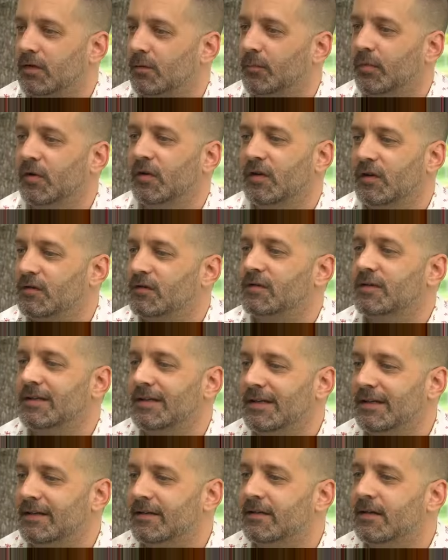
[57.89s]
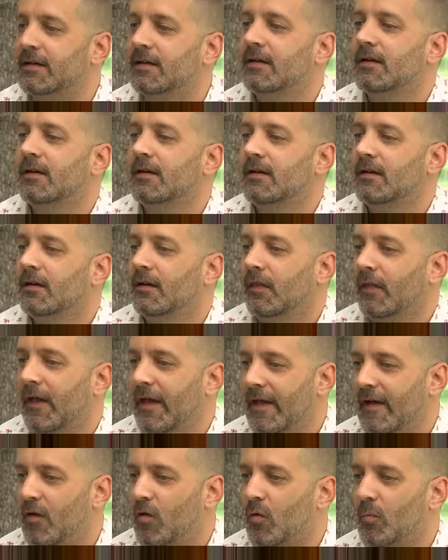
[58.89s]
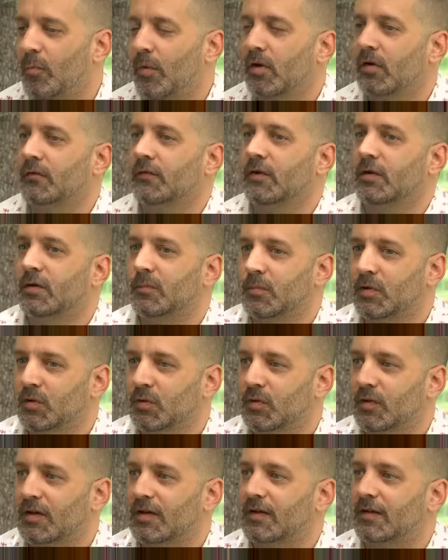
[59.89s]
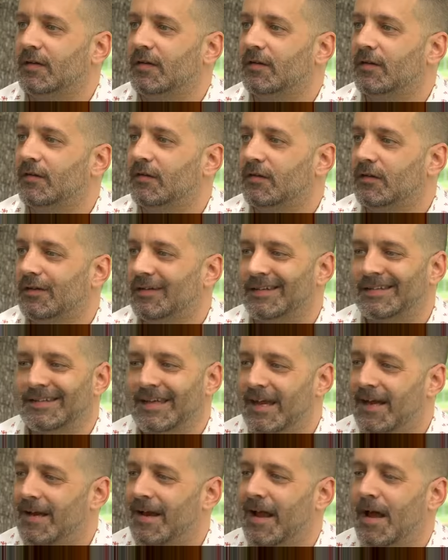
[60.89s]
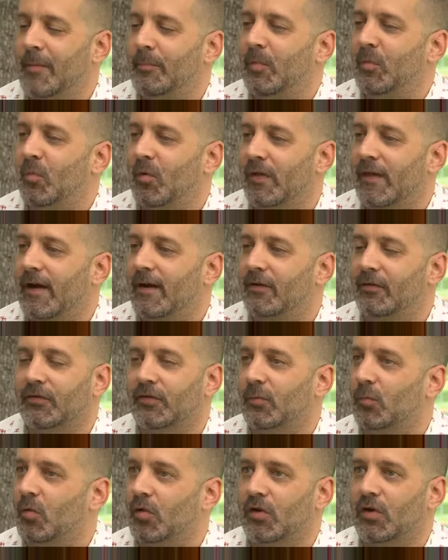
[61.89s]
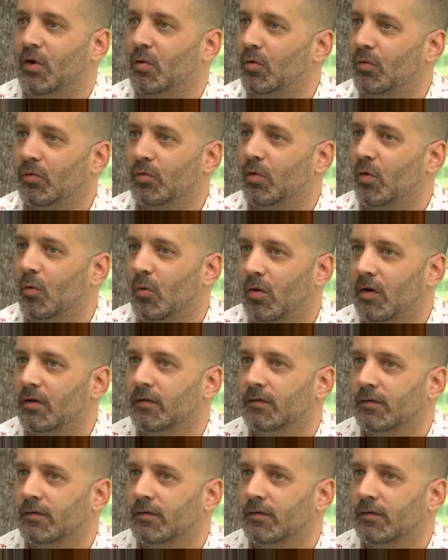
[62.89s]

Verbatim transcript: The police need the help of the community. This can't happen without someone knowing who it was.